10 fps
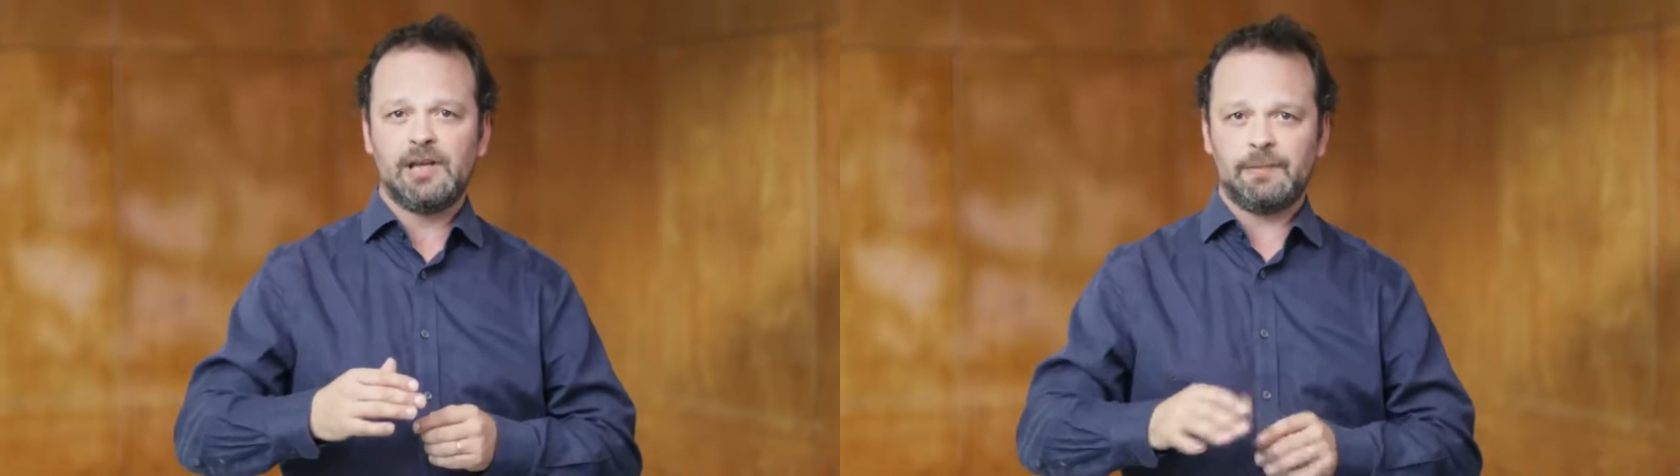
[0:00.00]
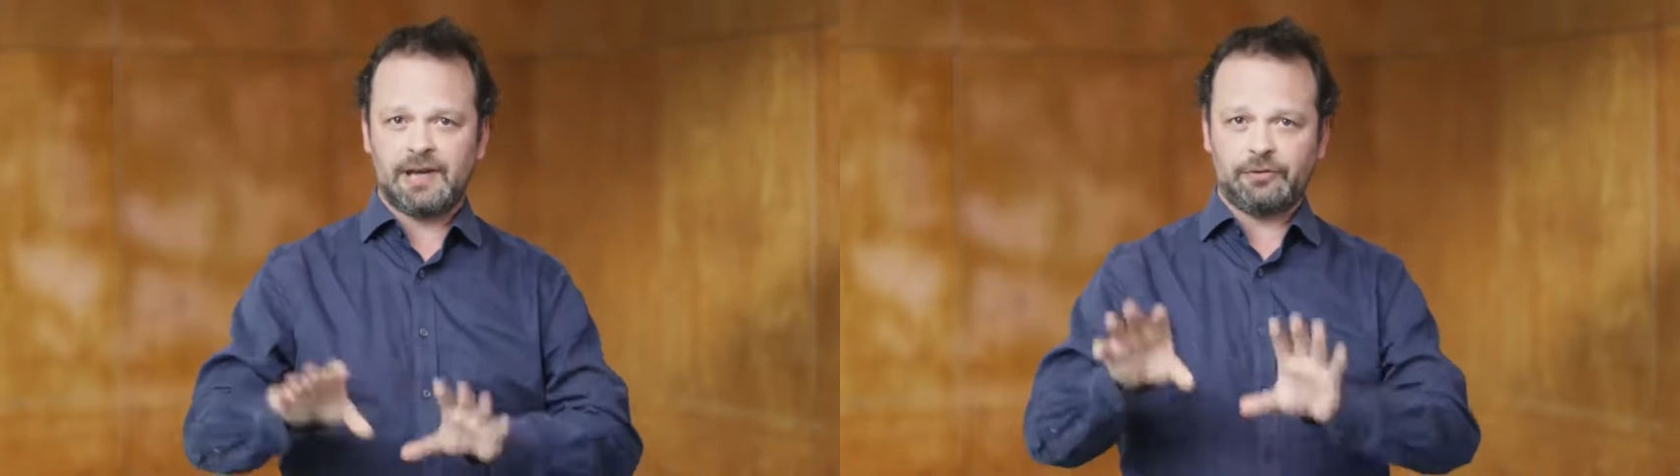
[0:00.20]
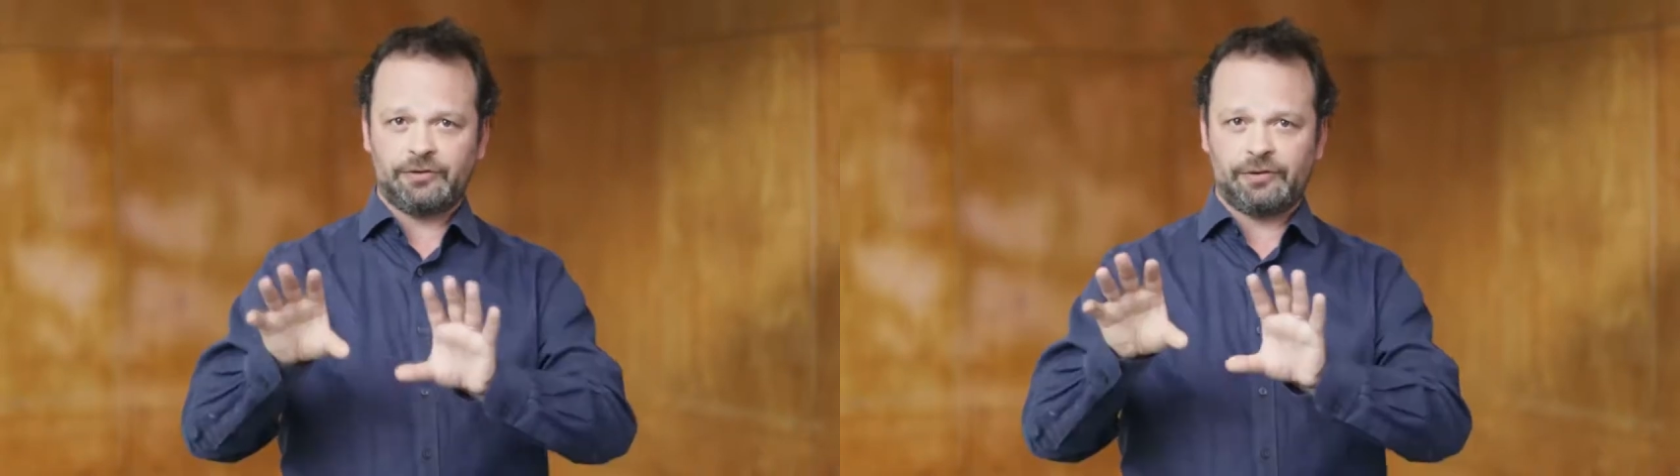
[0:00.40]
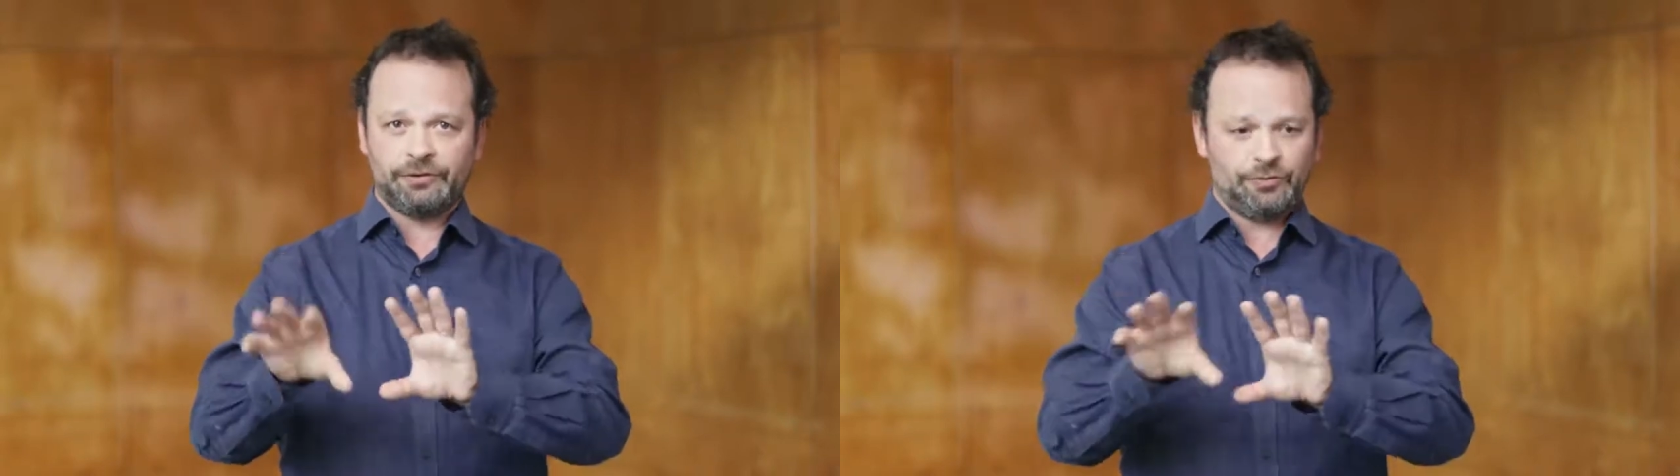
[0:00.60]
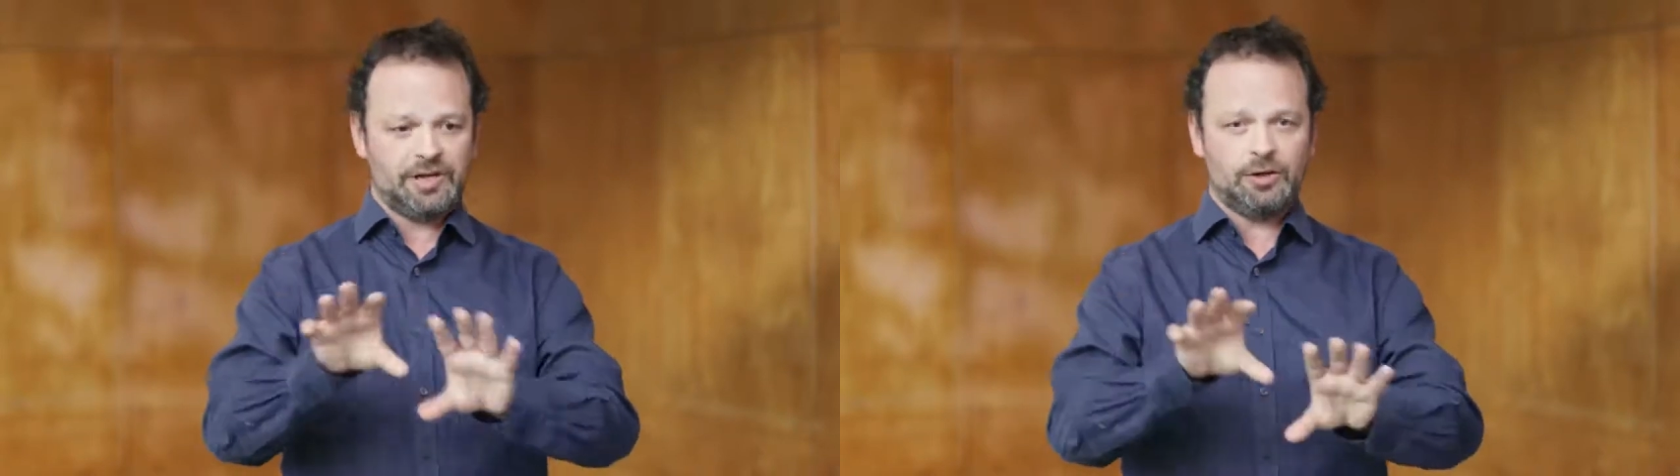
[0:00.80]
about
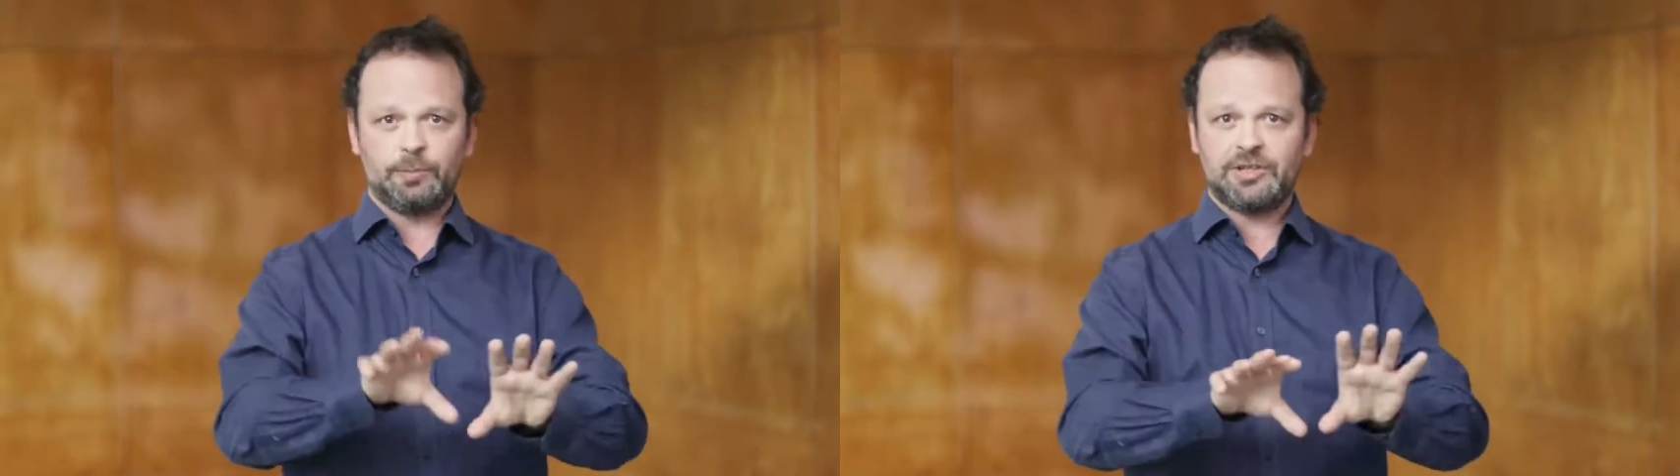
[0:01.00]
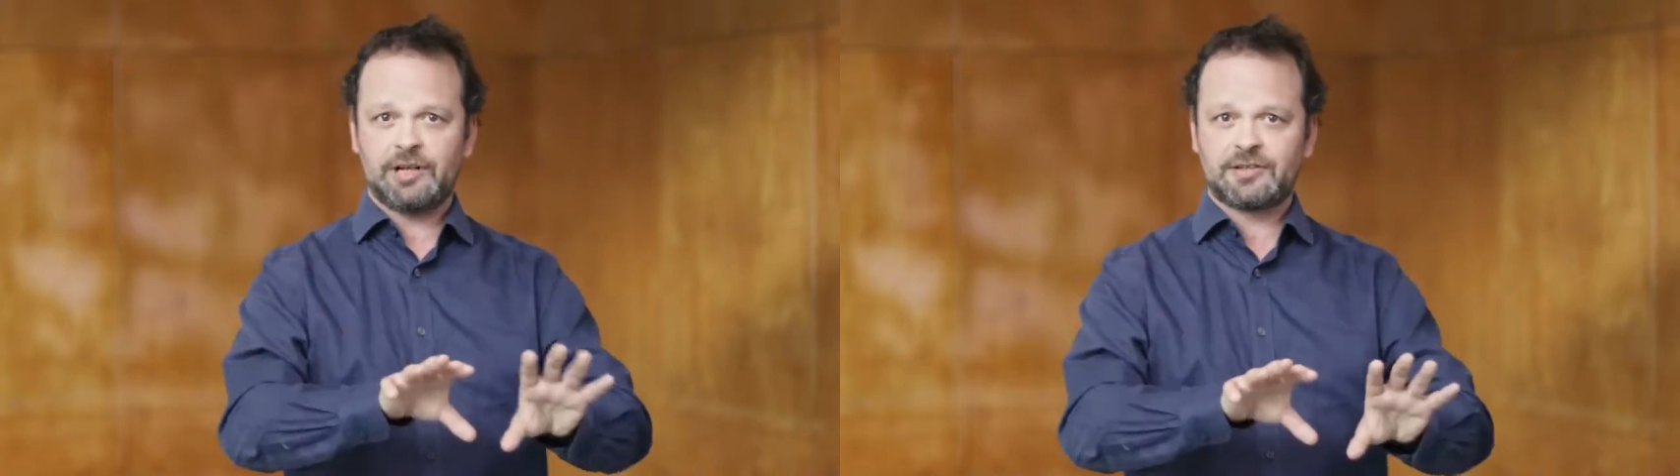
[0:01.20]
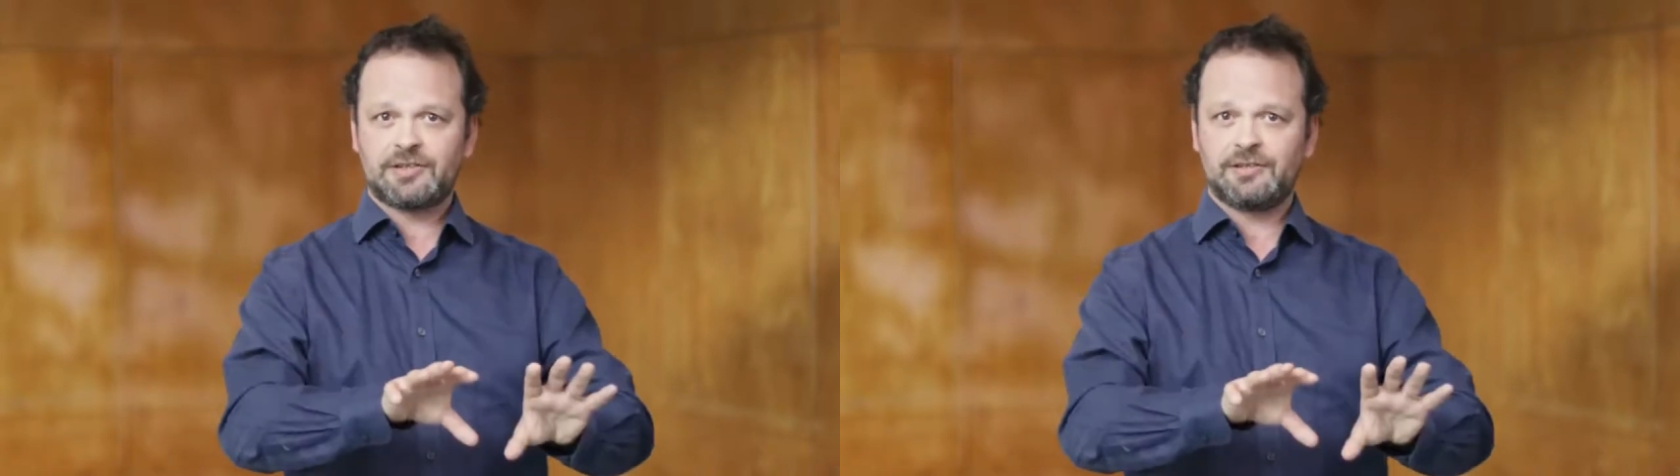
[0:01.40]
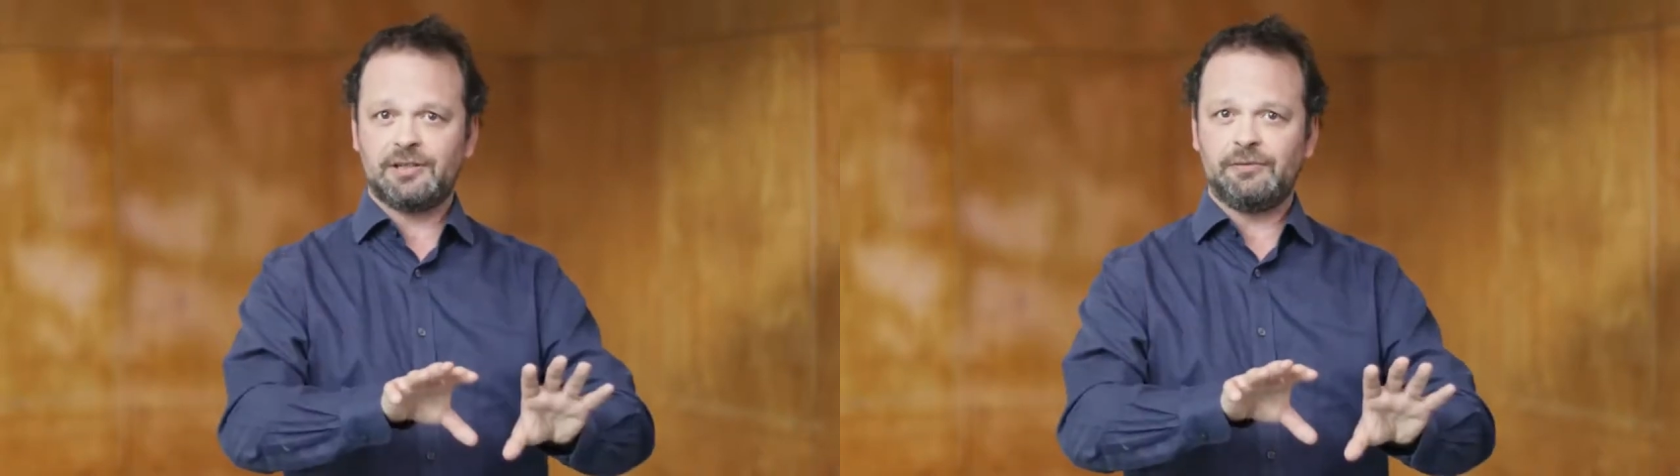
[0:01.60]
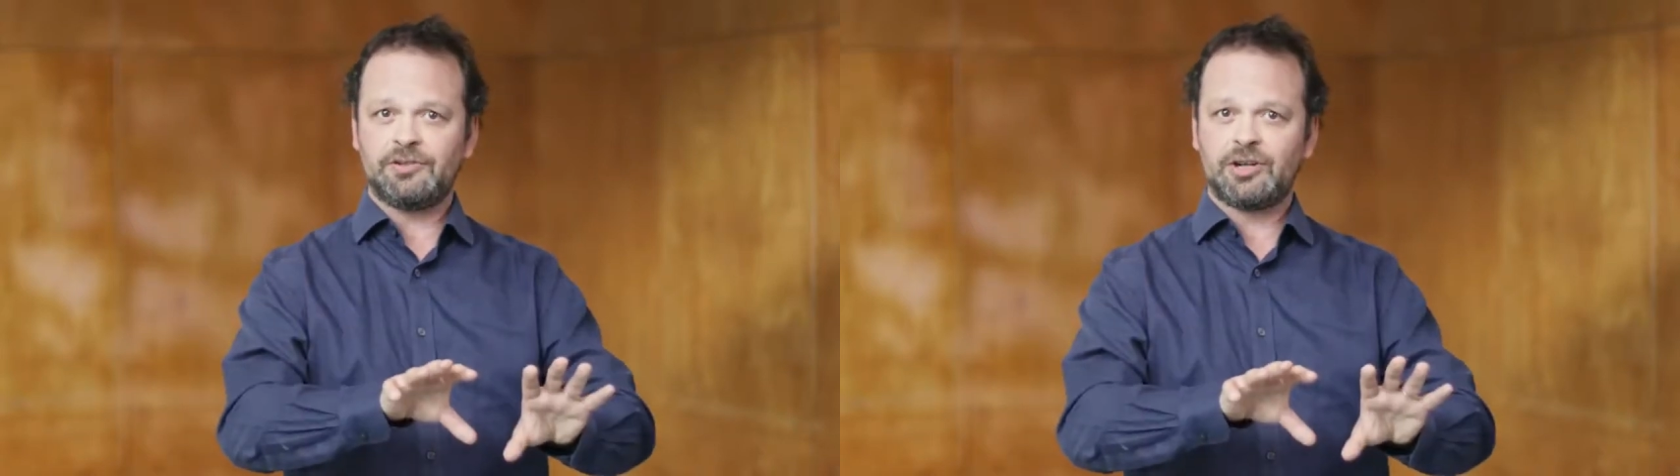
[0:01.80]
three objects
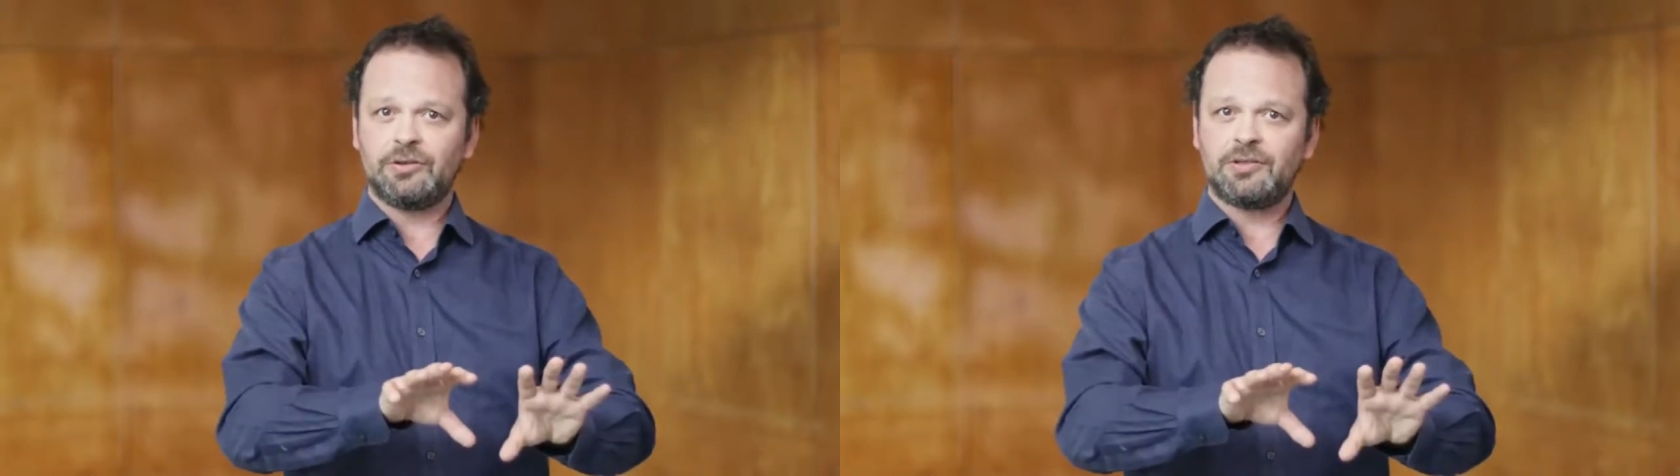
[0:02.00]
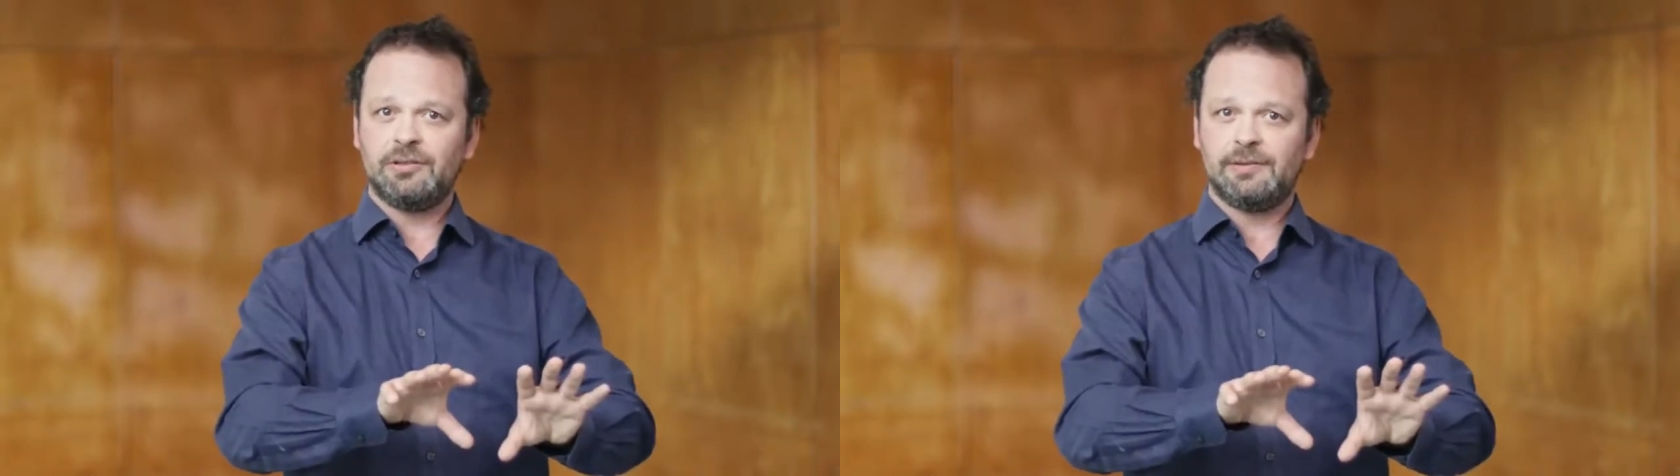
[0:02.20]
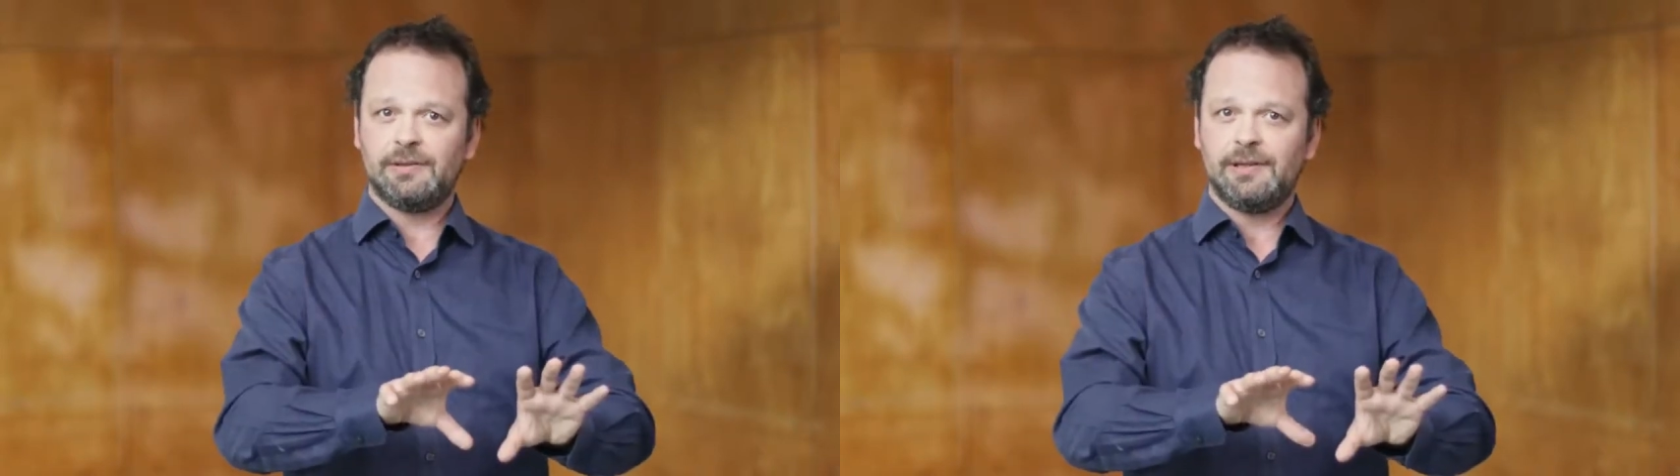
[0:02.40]
that you've chosen,